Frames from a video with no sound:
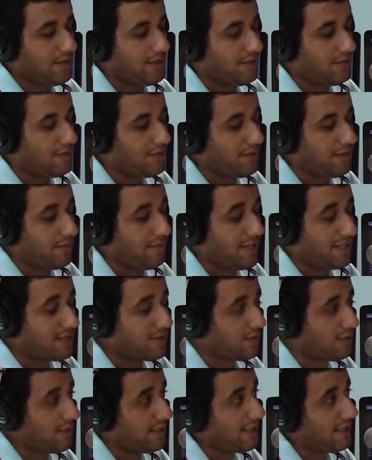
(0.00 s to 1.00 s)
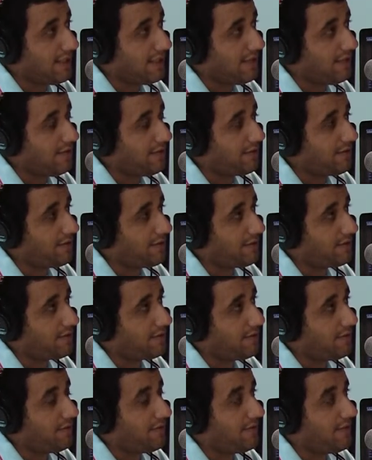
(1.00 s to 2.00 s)
do the best we can in order to
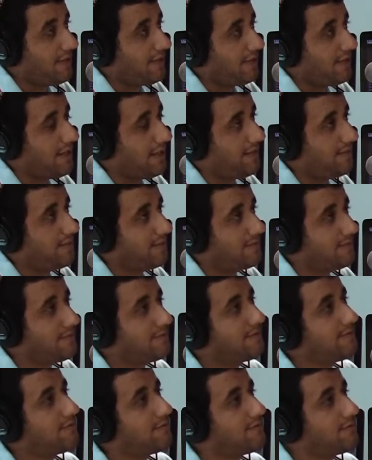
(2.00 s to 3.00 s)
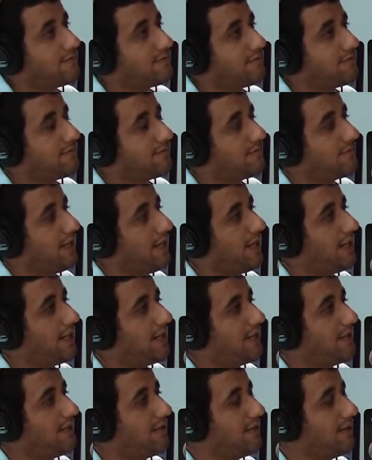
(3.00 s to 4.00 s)
prevent that.
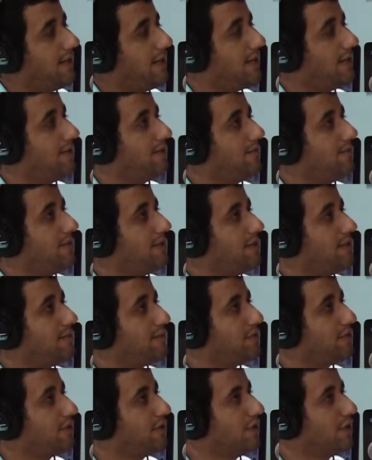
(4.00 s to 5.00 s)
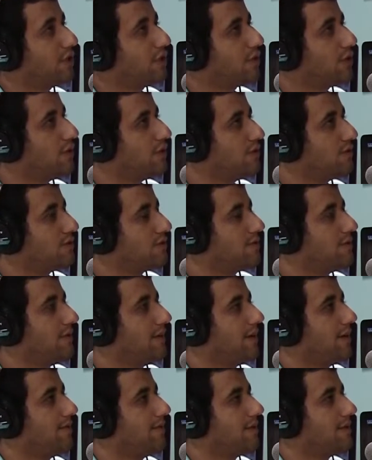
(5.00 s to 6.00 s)
I am pretty close to
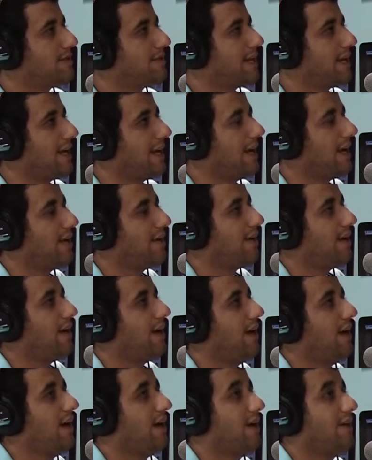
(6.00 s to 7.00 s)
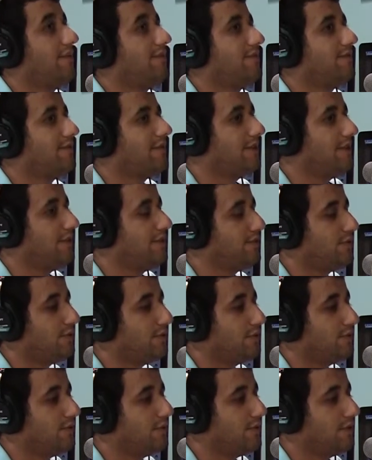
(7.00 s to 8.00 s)
that because I had a friend
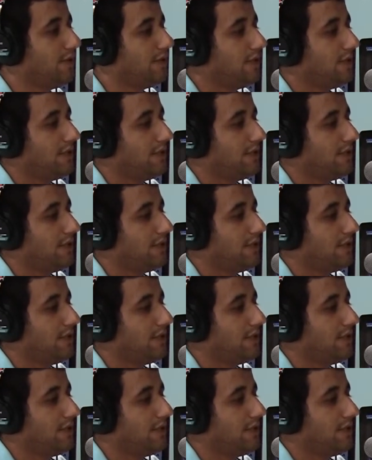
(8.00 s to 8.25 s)
who